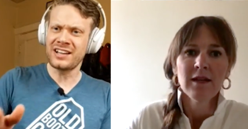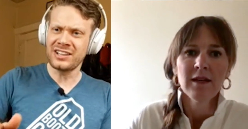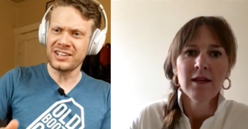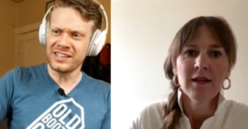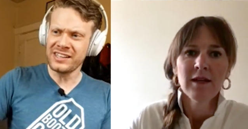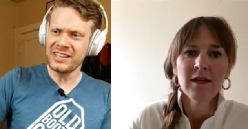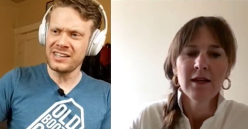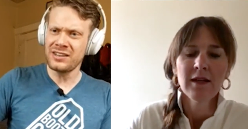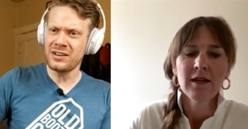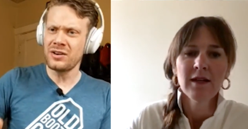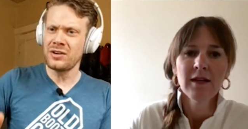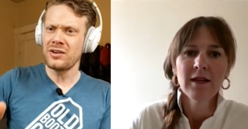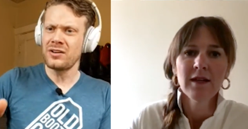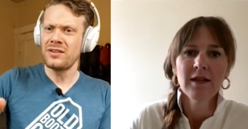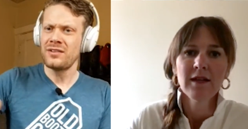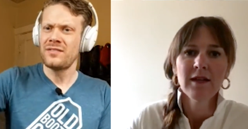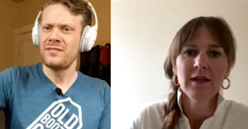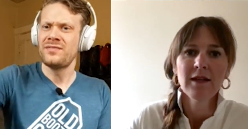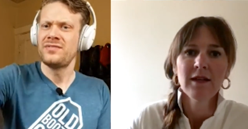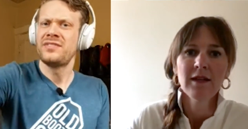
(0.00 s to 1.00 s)
Speaker 1: clean
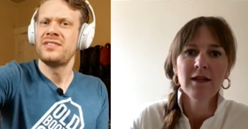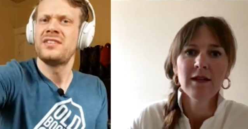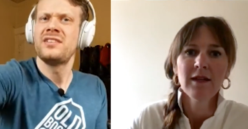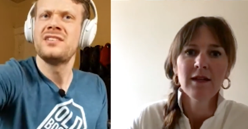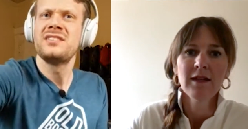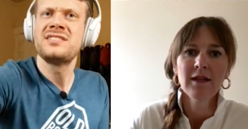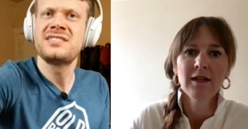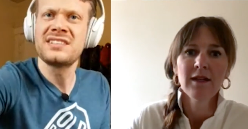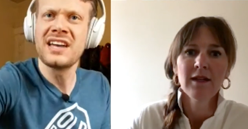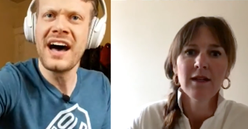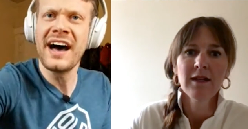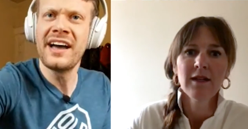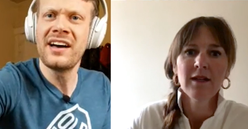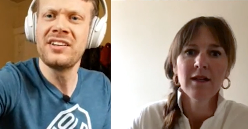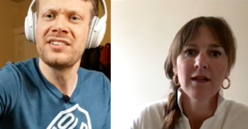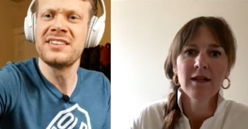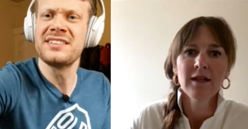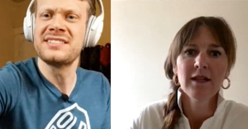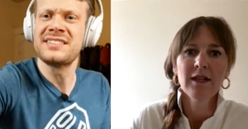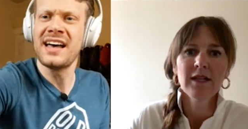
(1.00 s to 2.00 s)
style
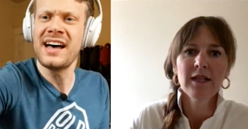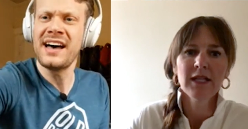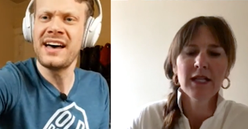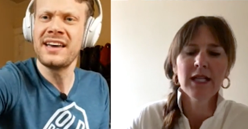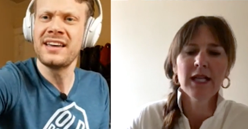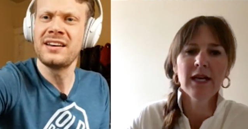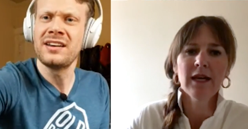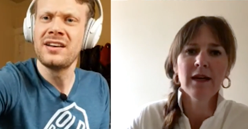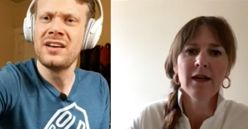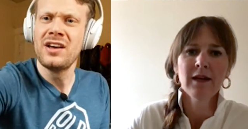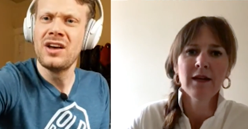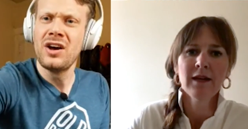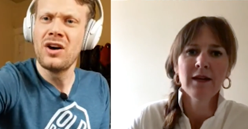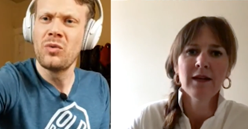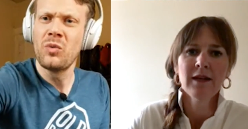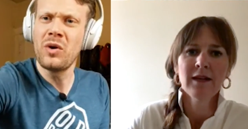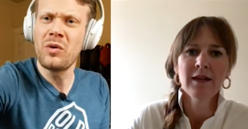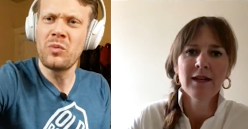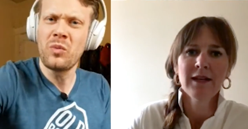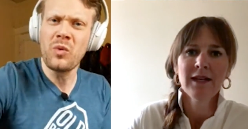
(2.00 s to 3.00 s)
design.
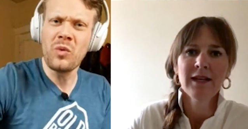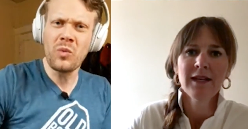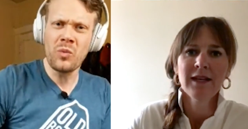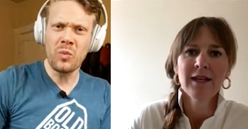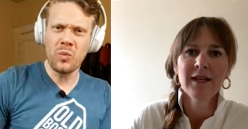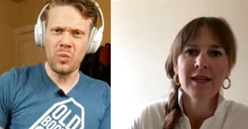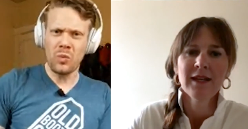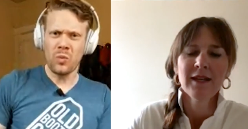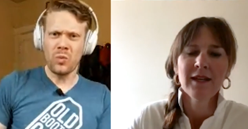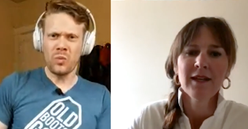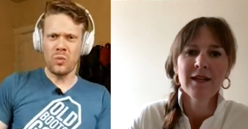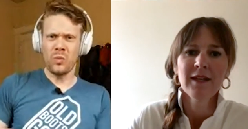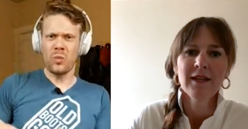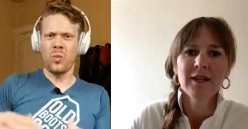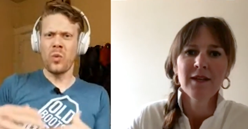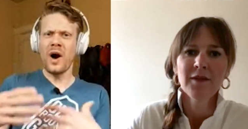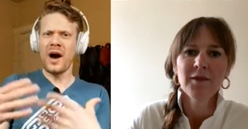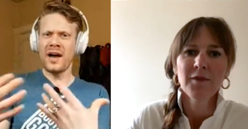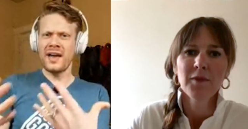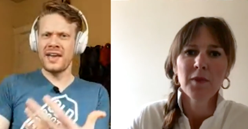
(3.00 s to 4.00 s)
What
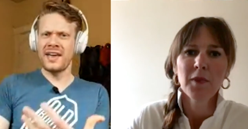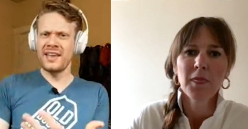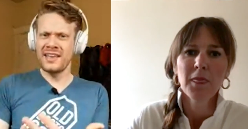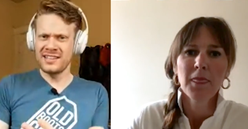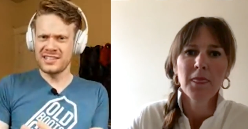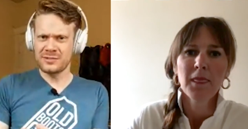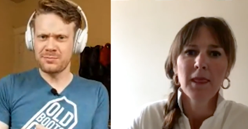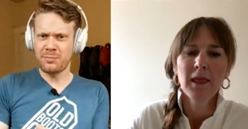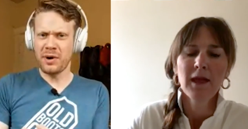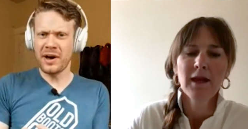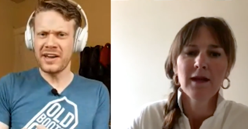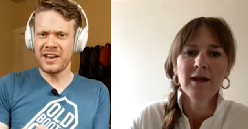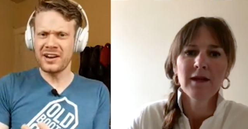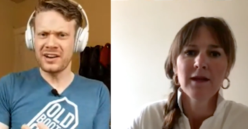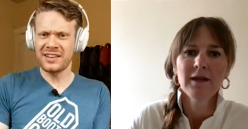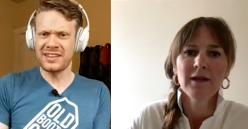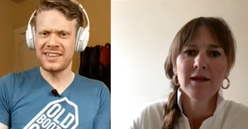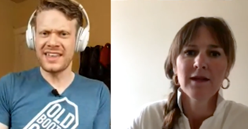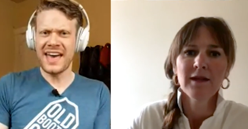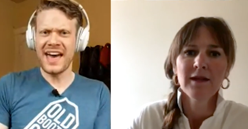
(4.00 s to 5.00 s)
what
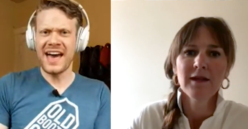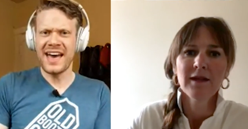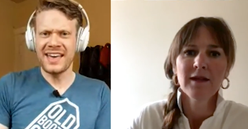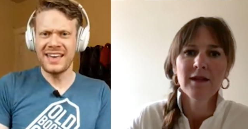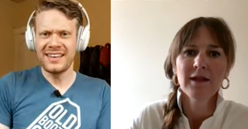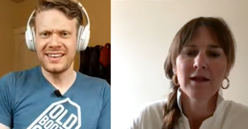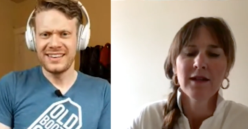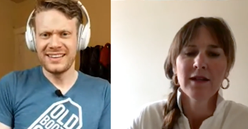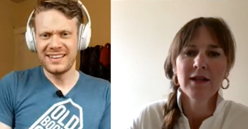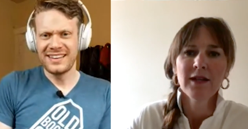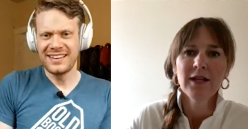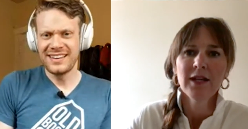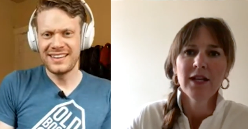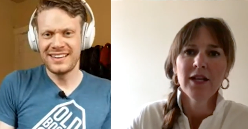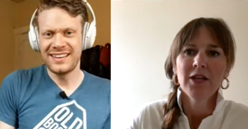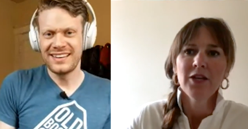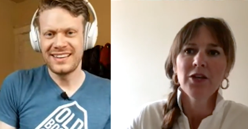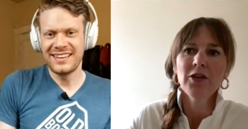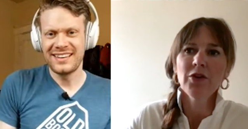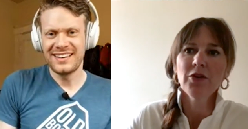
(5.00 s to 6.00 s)
inspired that?
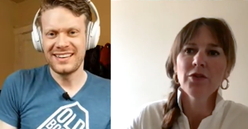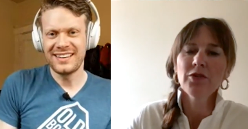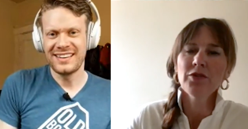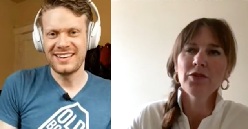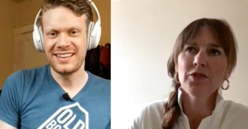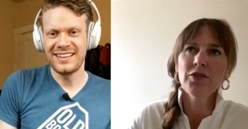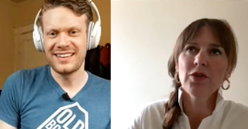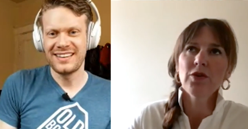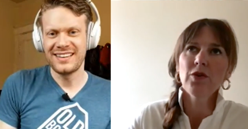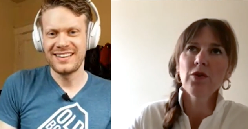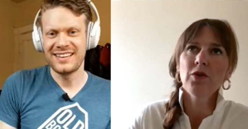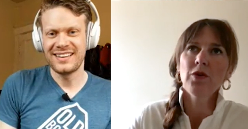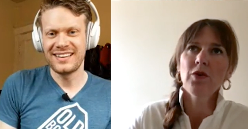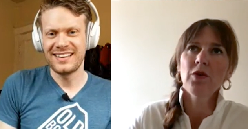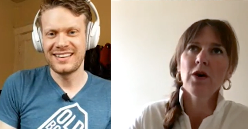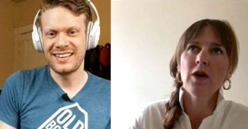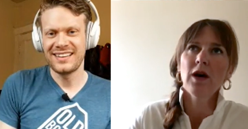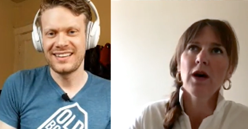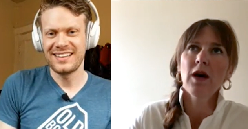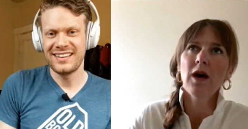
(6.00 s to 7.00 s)
Speaker 2: Yeah,
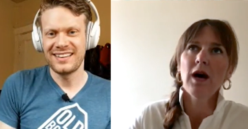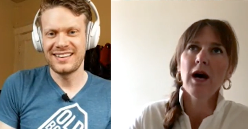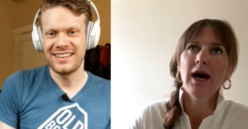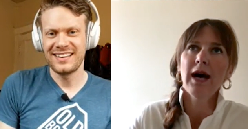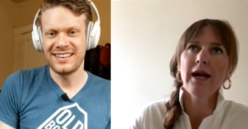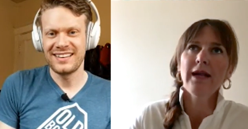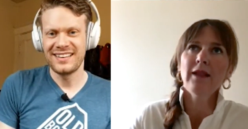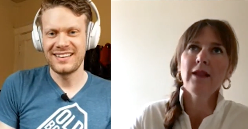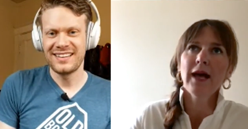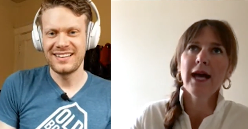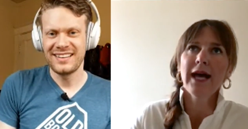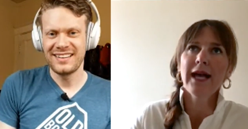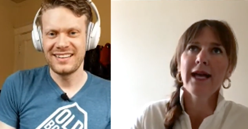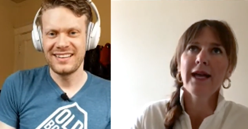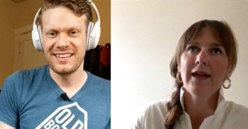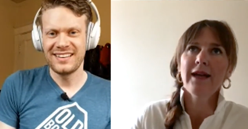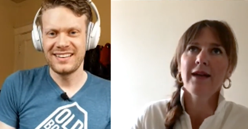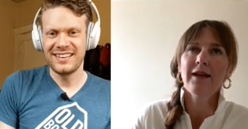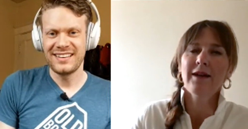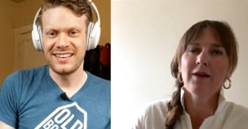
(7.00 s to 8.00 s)
so I
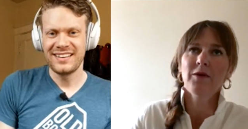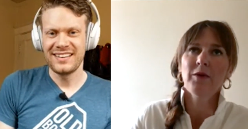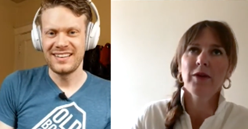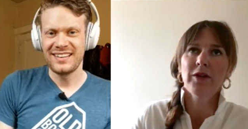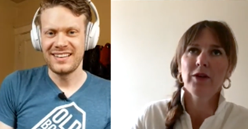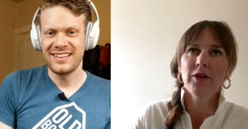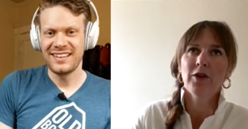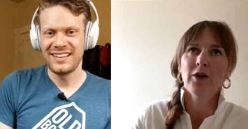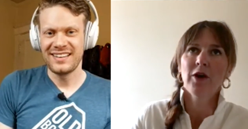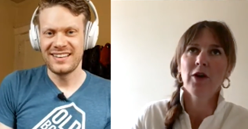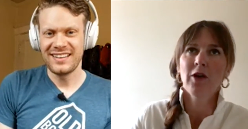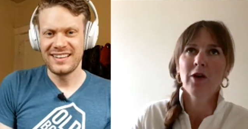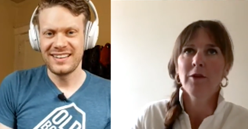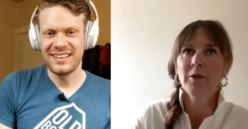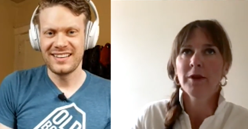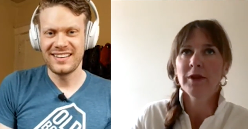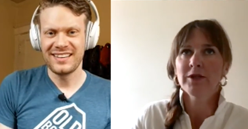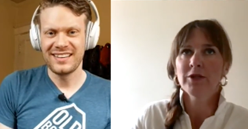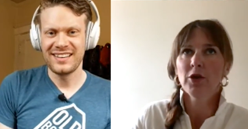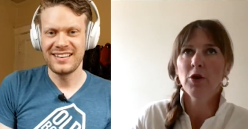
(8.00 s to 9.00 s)
like whether you call them
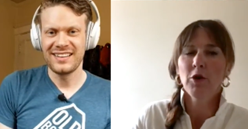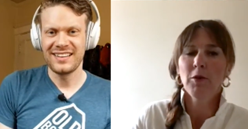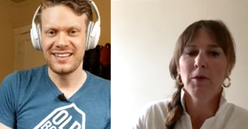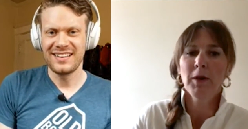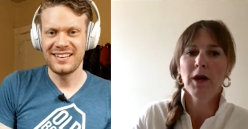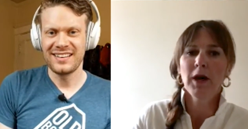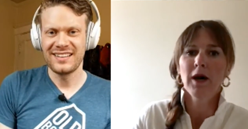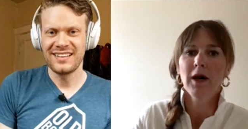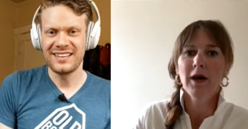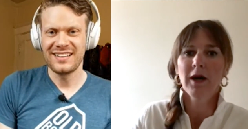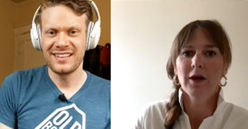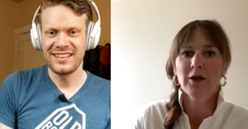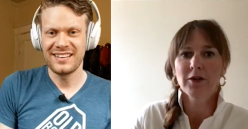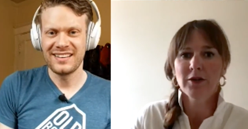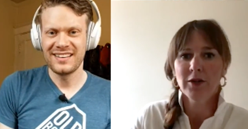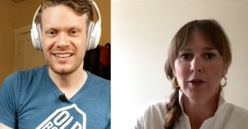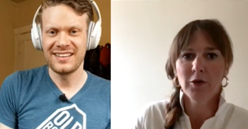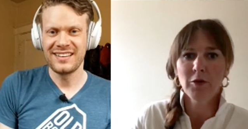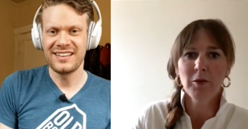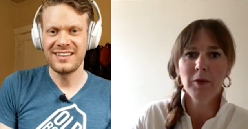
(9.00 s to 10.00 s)
a toe bug or
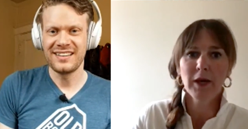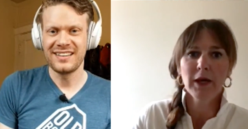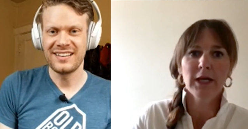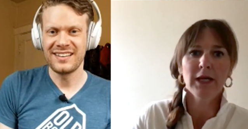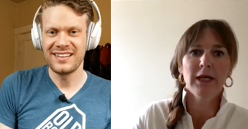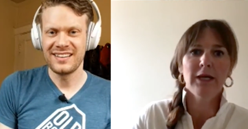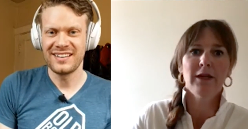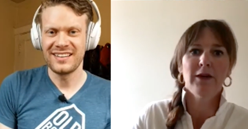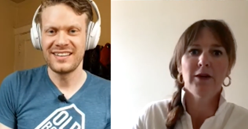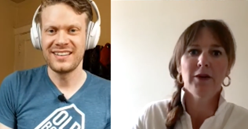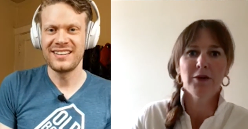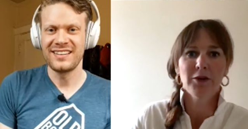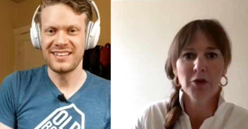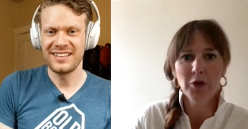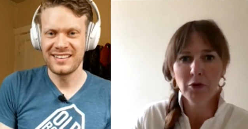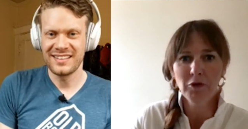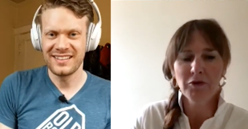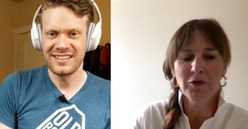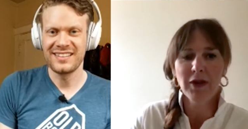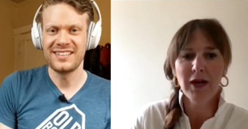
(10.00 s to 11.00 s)
toe buggy or
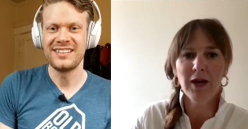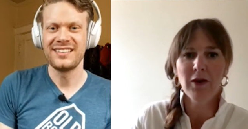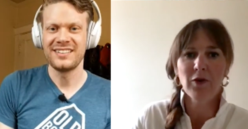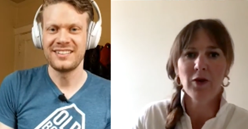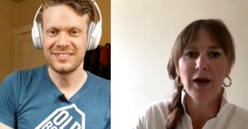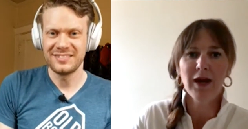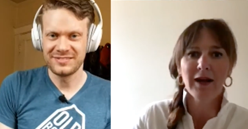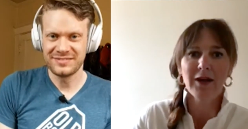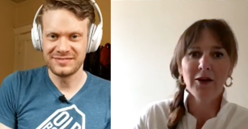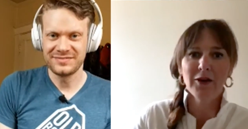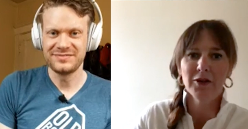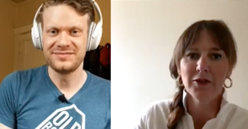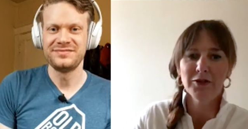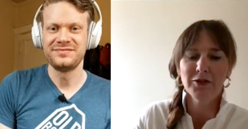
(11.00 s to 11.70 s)
toe flower. I call it